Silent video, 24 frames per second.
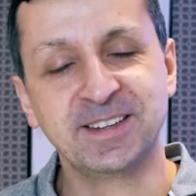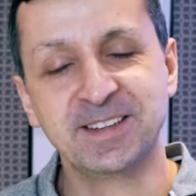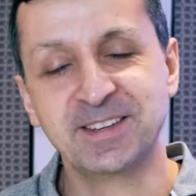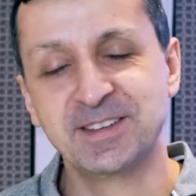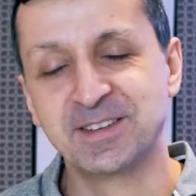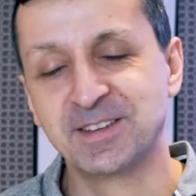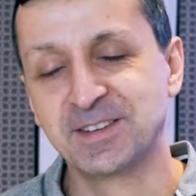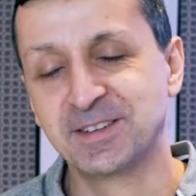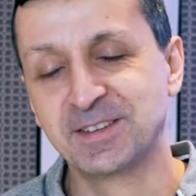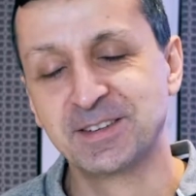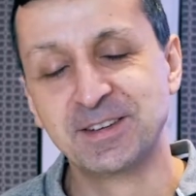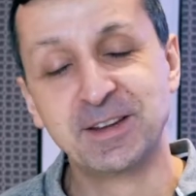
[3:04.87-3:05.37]
He's
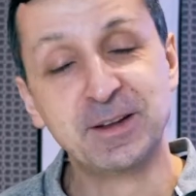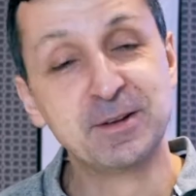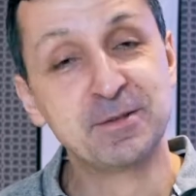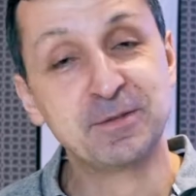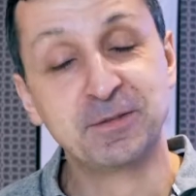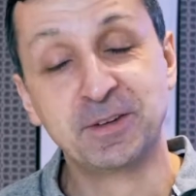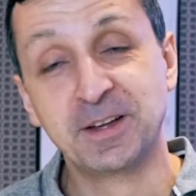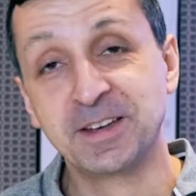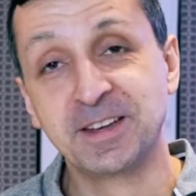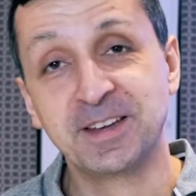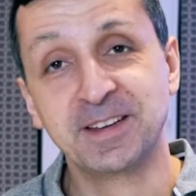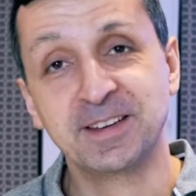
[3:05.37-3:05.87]
just so
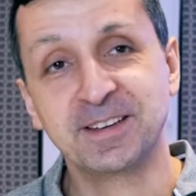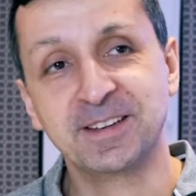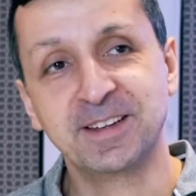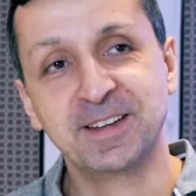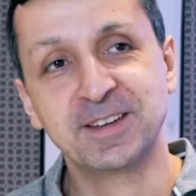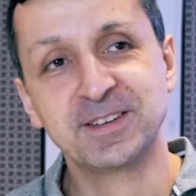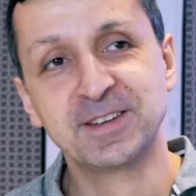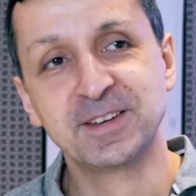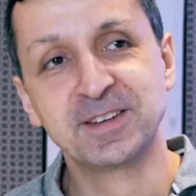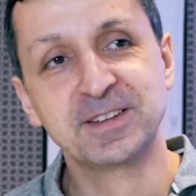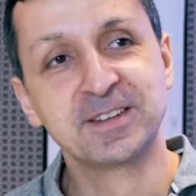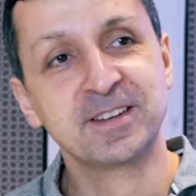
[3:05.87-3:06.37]
funny,
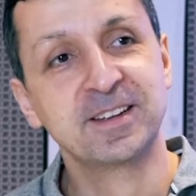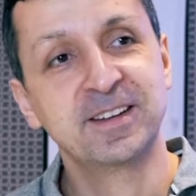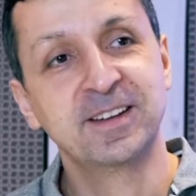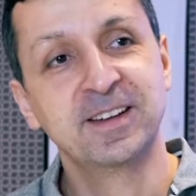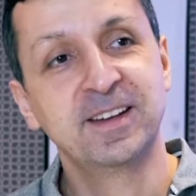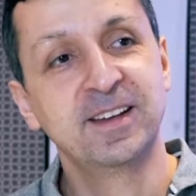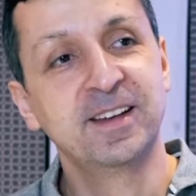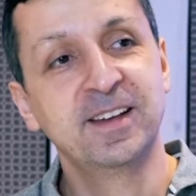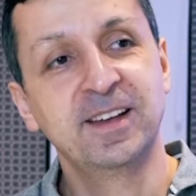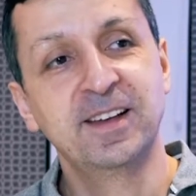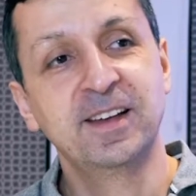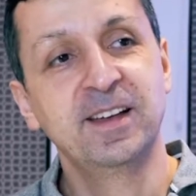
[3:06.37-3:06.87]
and
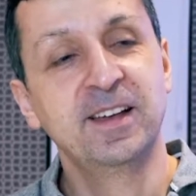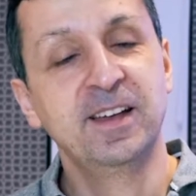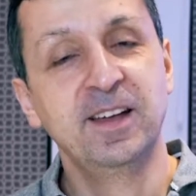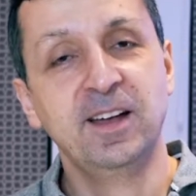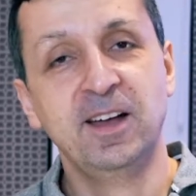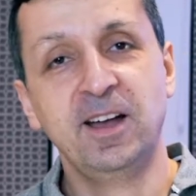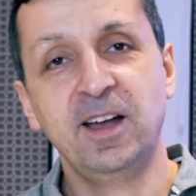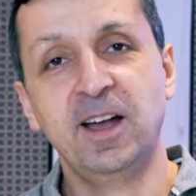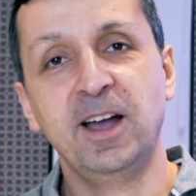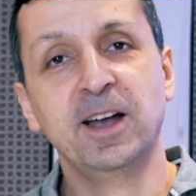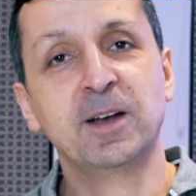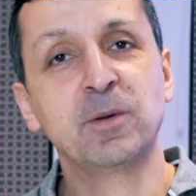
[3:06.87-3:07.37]

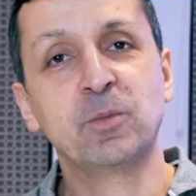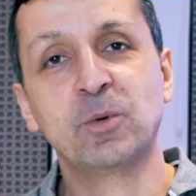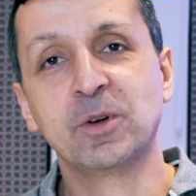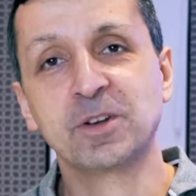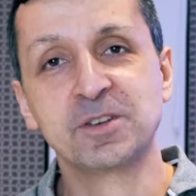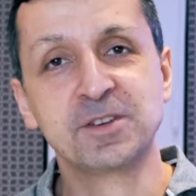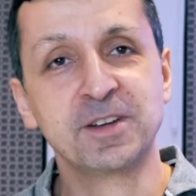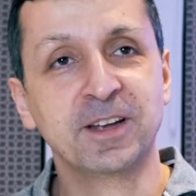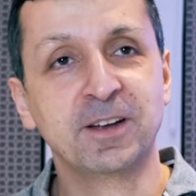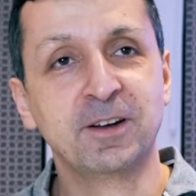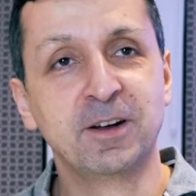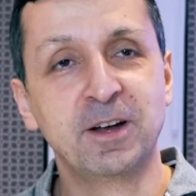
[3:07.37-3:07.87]
I could
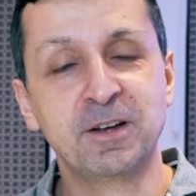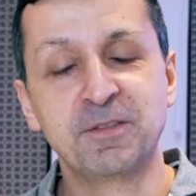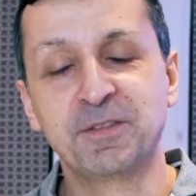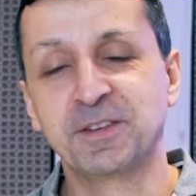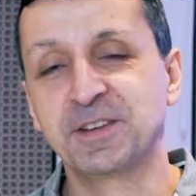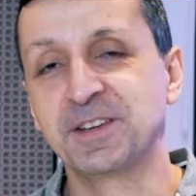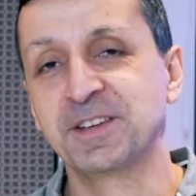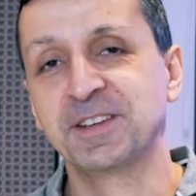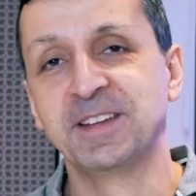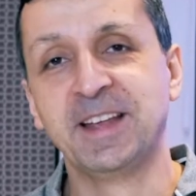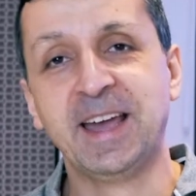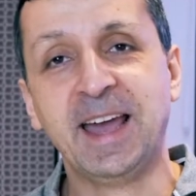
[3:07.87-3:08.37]
watch that guy for
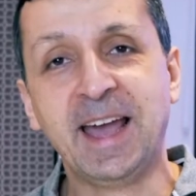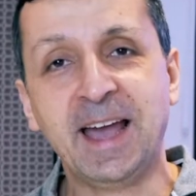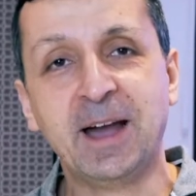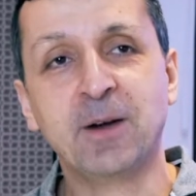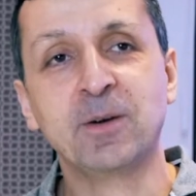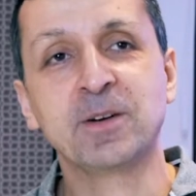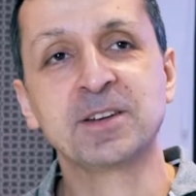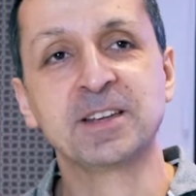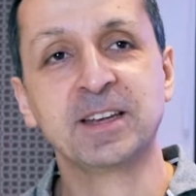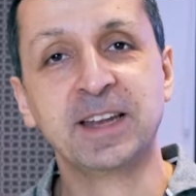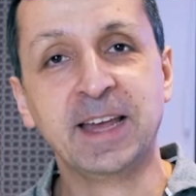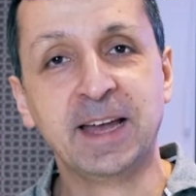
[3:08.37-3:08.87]
just
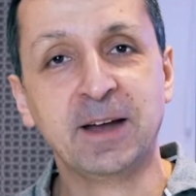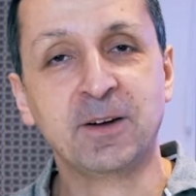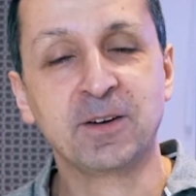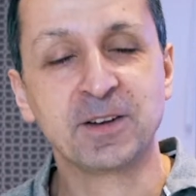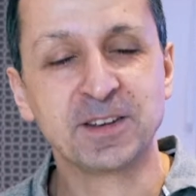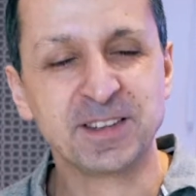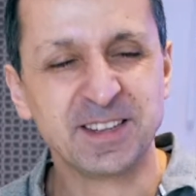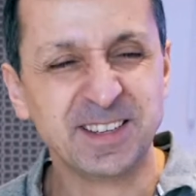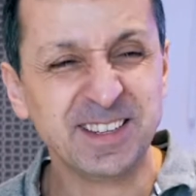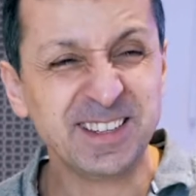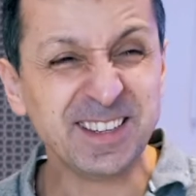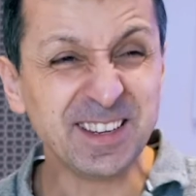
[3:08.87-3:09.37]
hours and
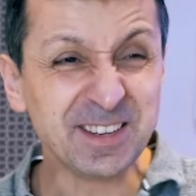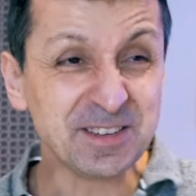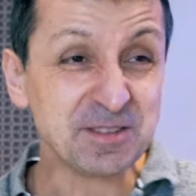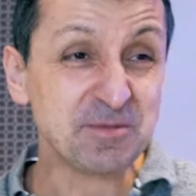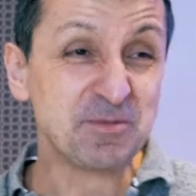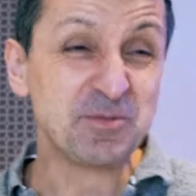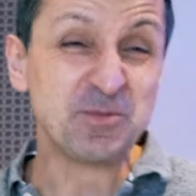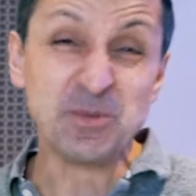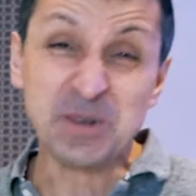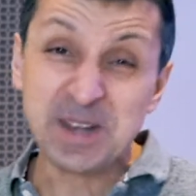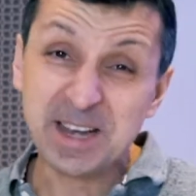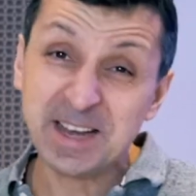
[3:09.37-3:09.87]
hours, and he
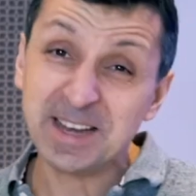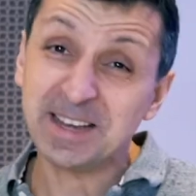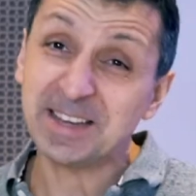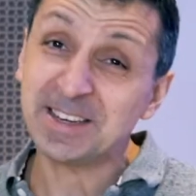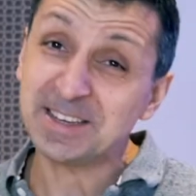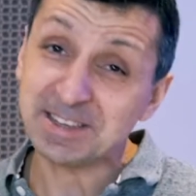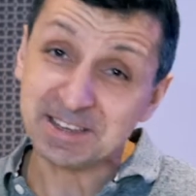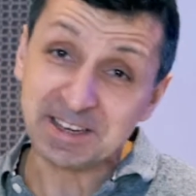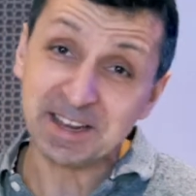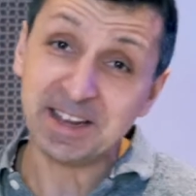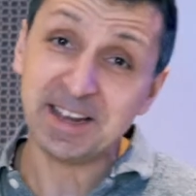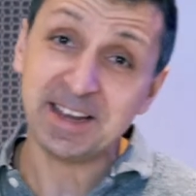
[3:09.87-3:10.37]
doesn't really
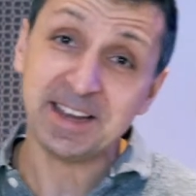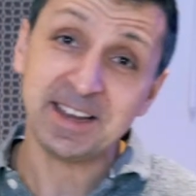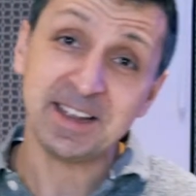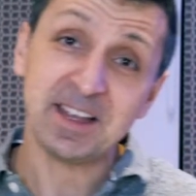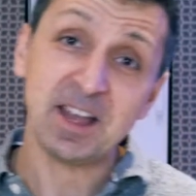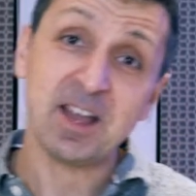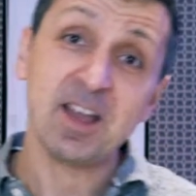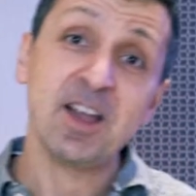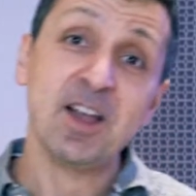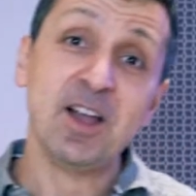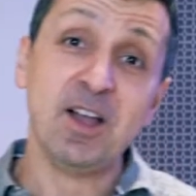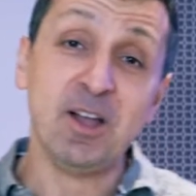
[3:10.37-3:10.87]

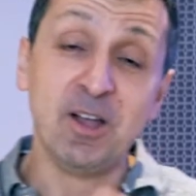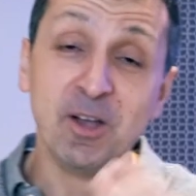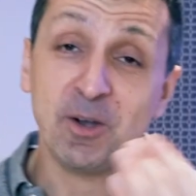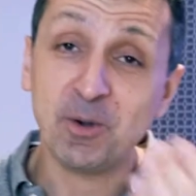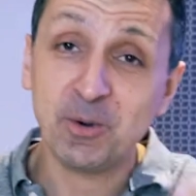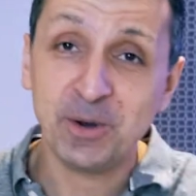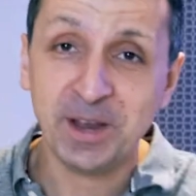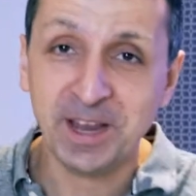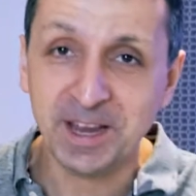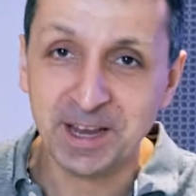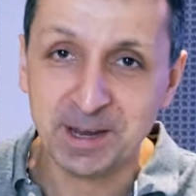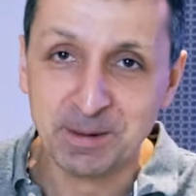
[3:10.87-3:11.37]
say a
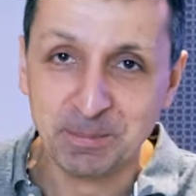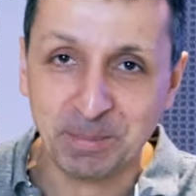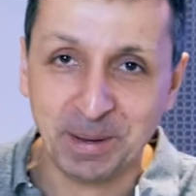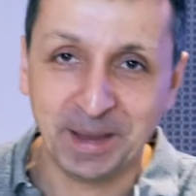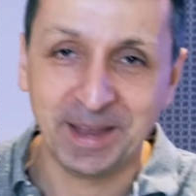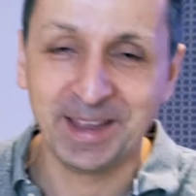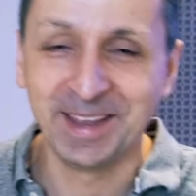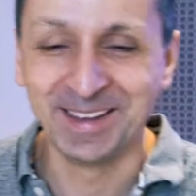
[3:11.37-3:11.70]
whole heap.